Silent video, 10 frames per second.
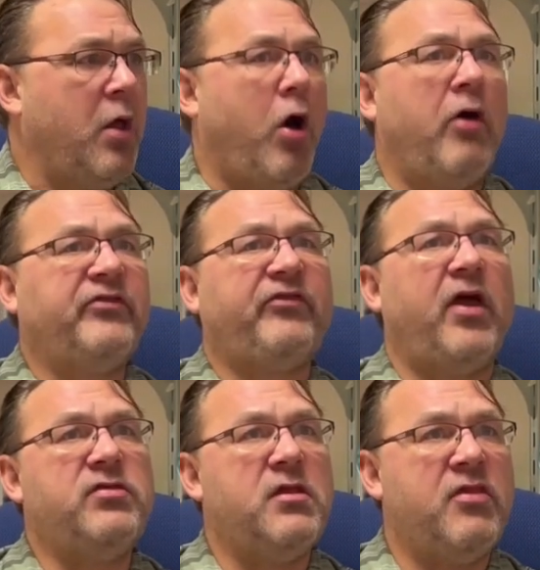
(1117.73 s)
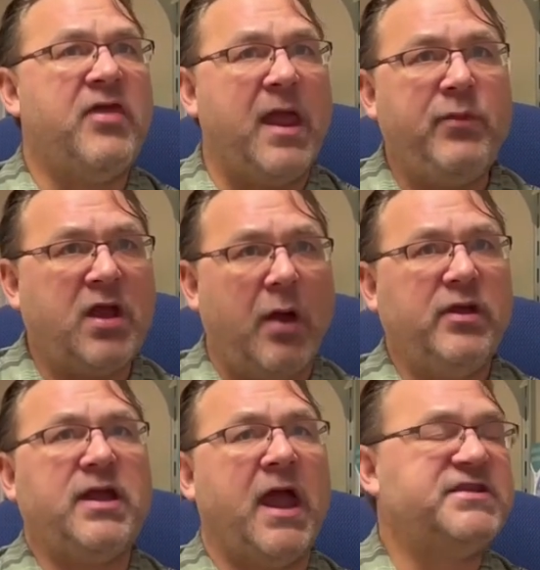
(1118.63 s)
All of a sudden, they become
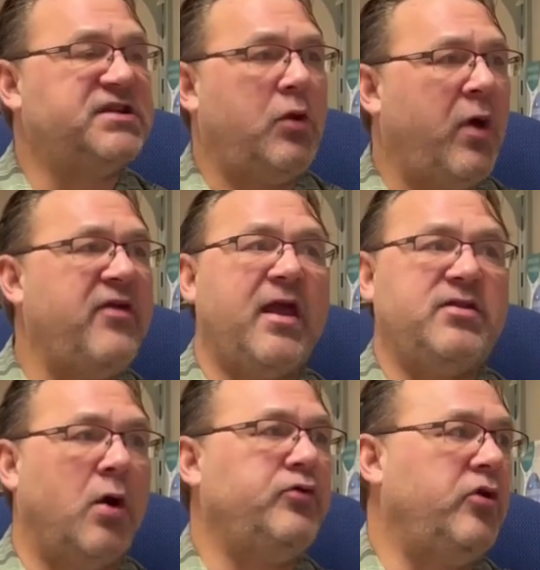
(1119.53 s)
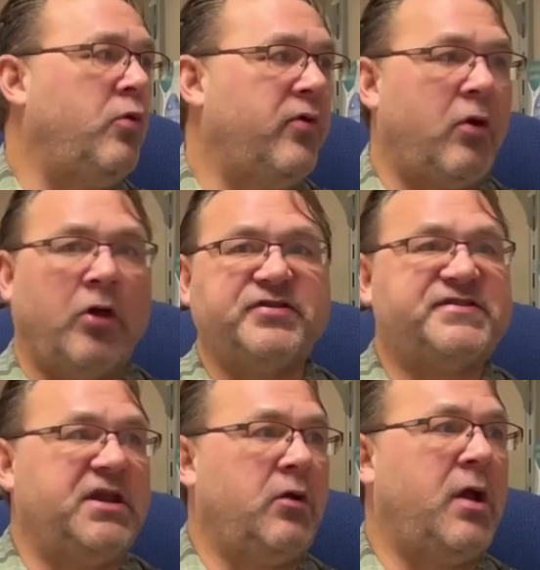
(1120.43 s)
engaged in a way they don't do when they're all just
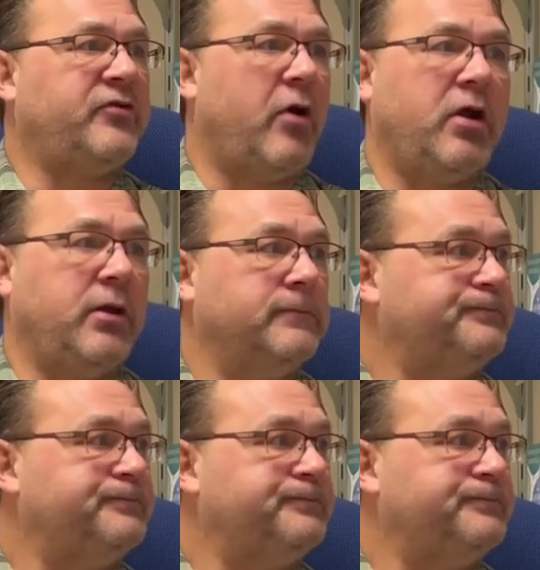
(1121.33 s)
sitting around talking.